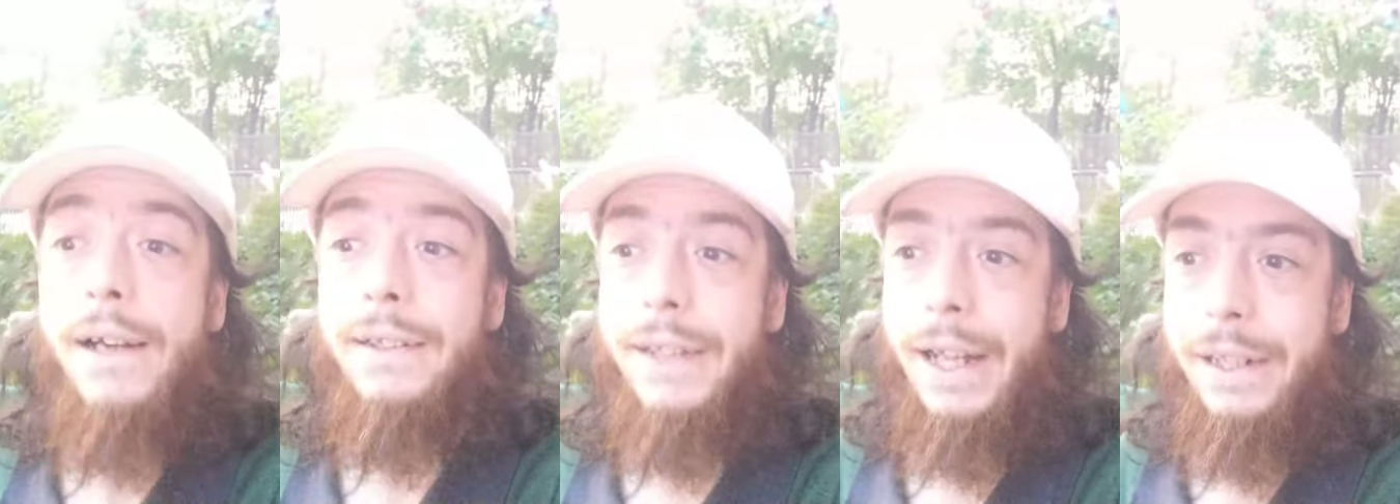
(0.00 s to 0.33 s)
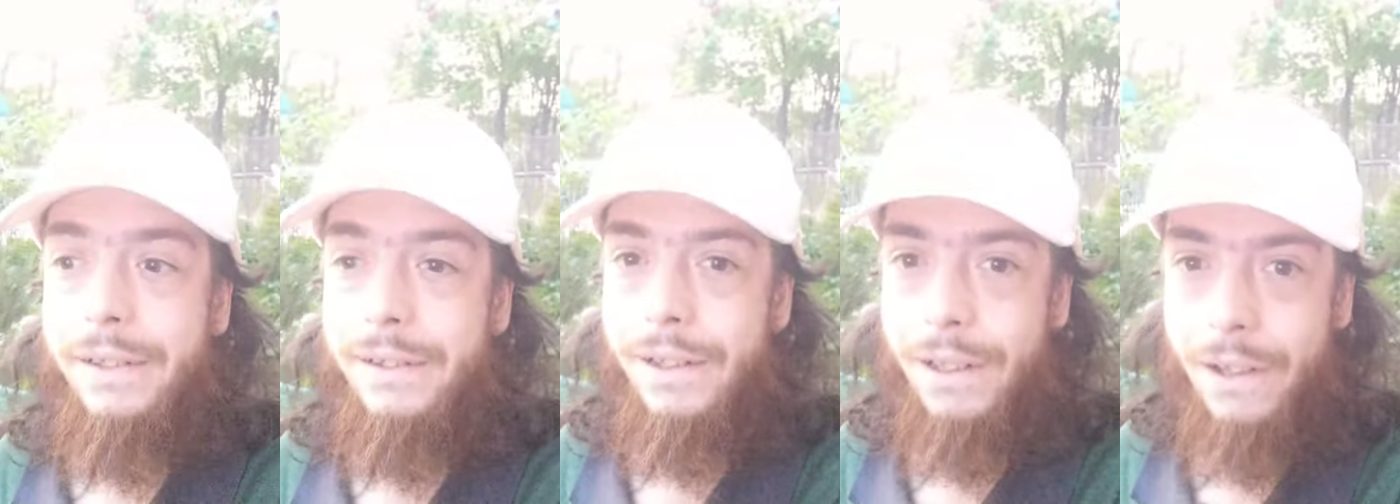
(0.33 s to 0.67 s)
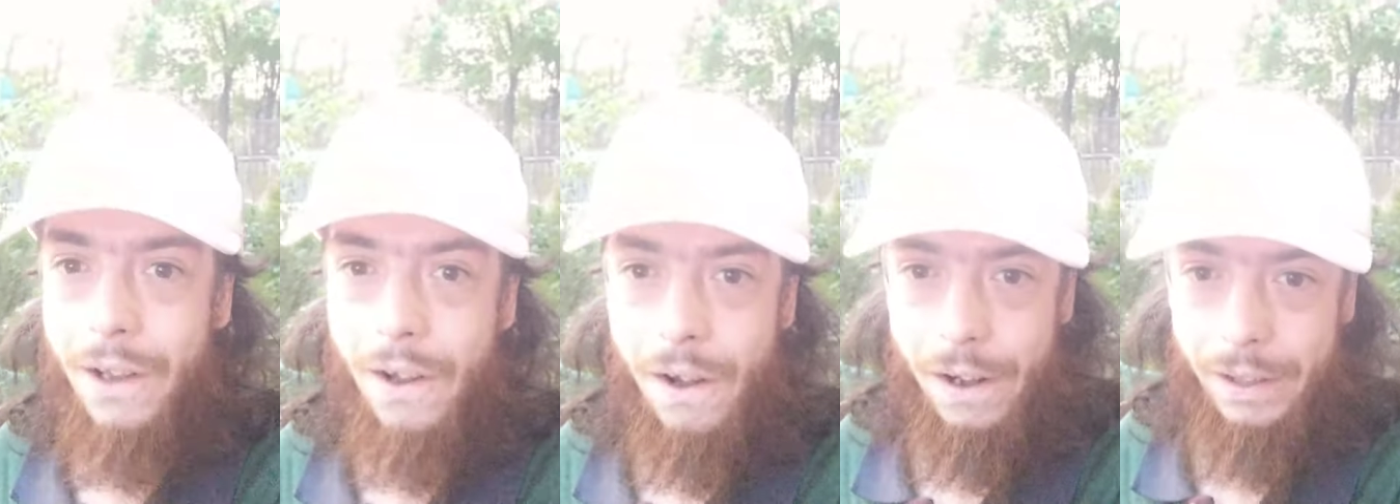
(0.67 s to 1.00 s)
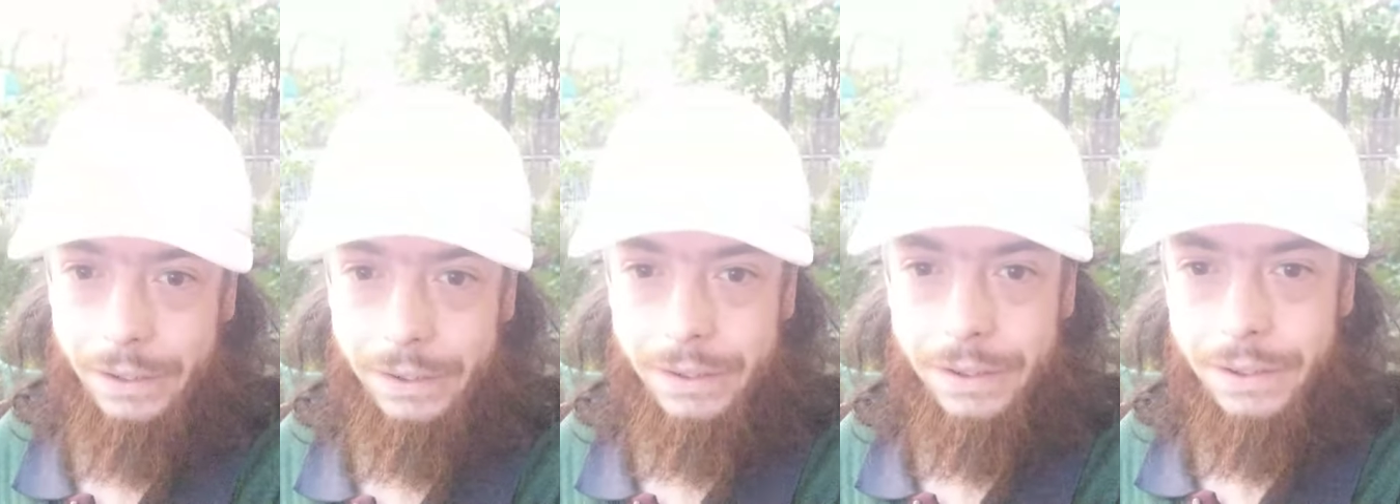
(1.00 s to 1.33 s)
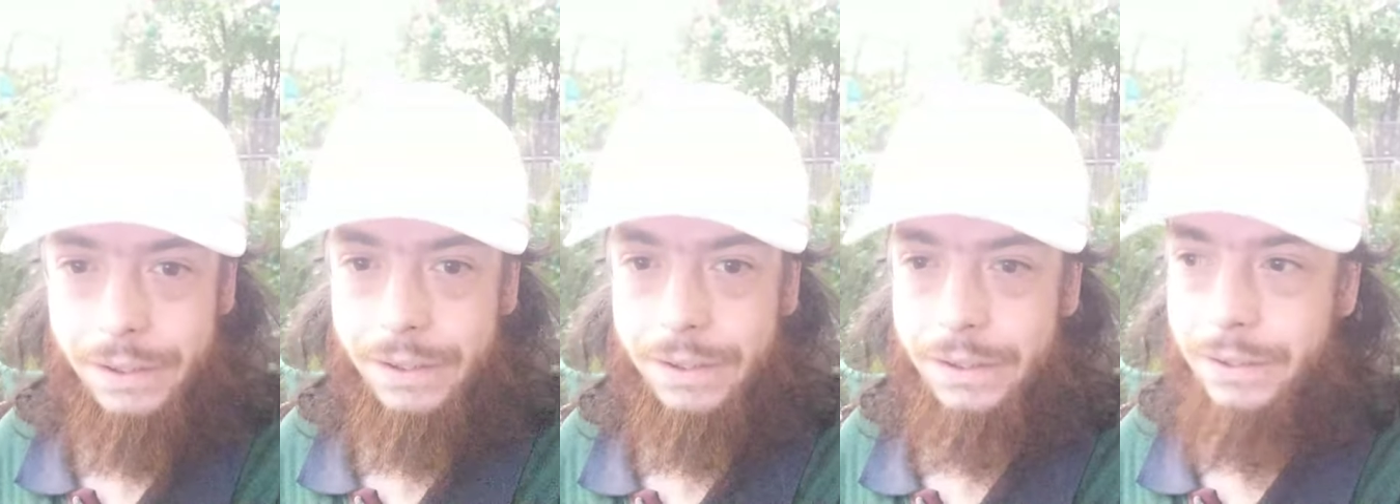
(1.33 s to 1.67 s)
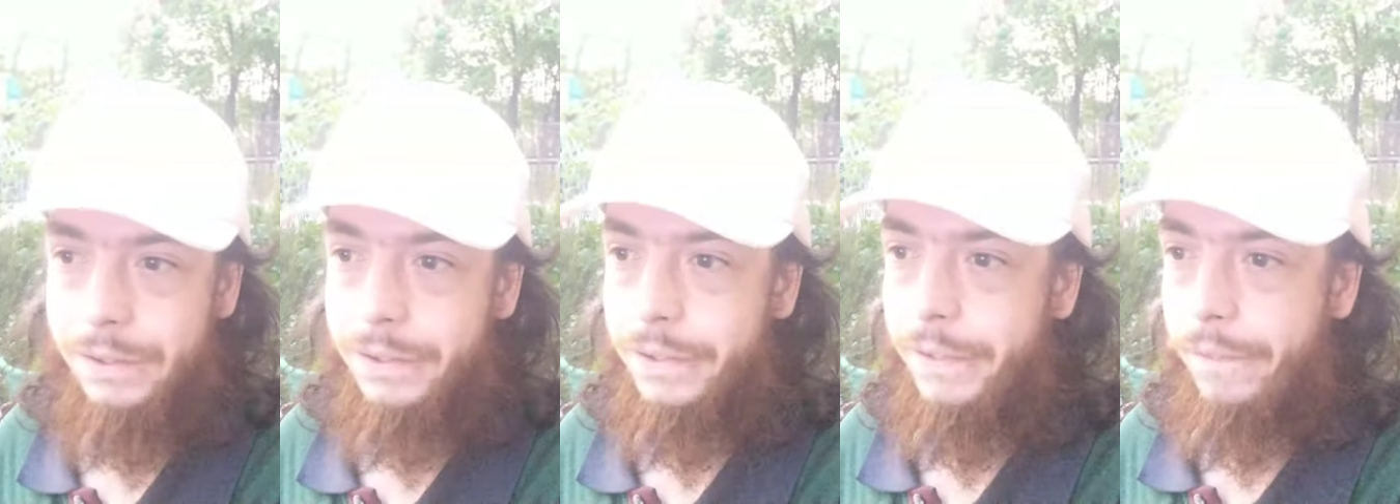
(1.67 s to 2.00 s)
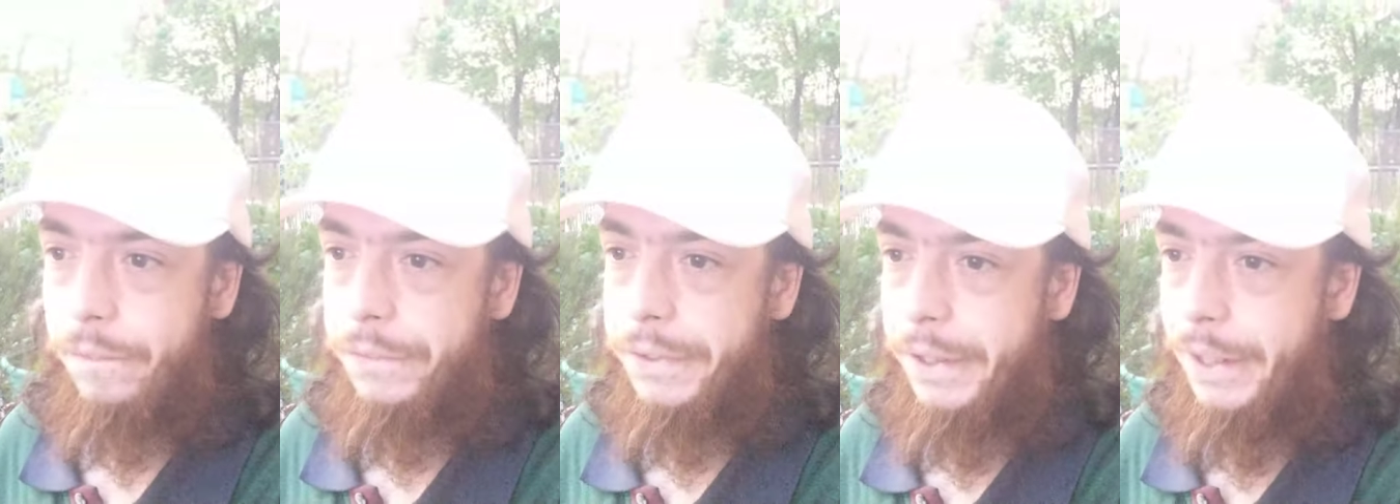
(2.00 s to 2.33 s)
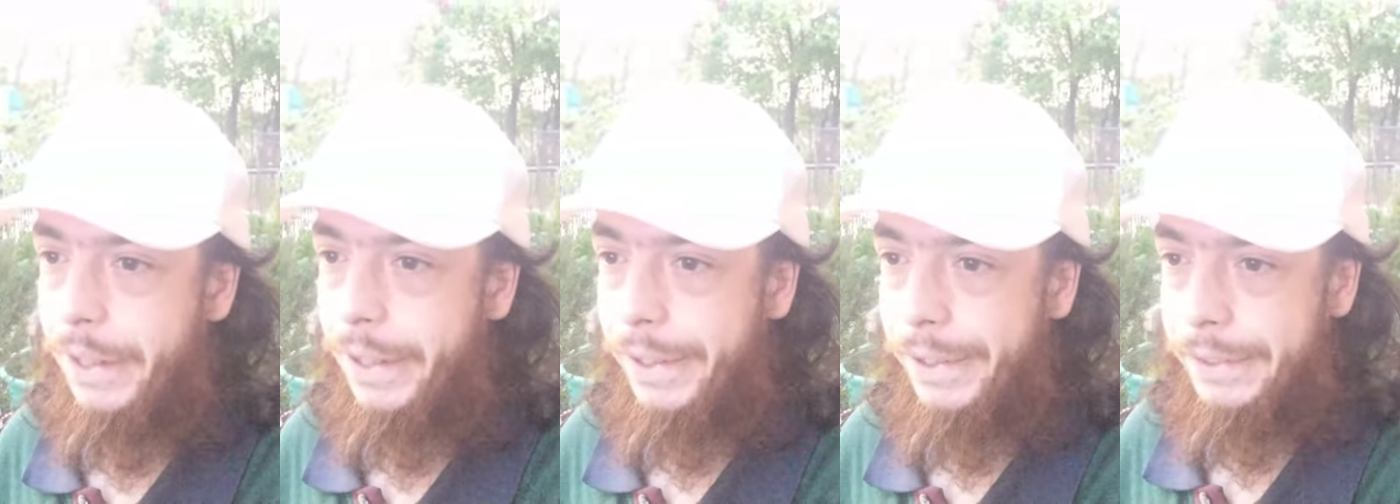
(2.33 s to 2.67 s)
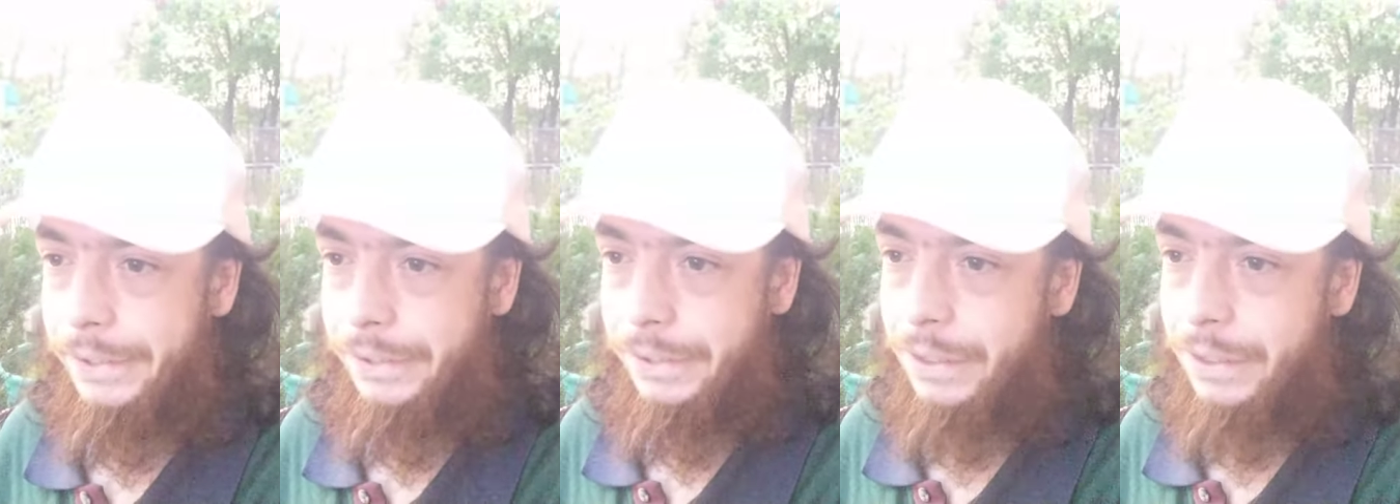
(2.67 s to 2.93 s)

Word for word: That's a lot. And